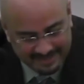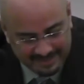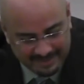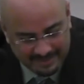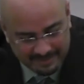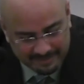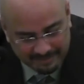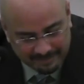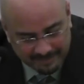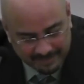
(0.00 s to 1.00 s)

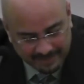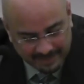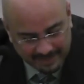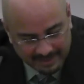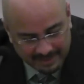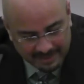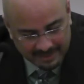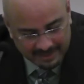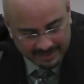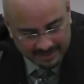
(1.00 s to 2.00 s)

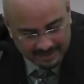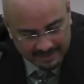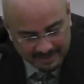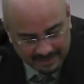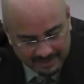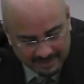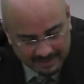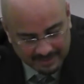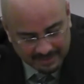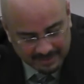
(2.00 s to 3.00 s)

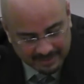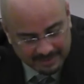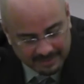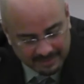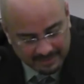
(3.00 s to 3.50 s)
No one is speaking in this clip.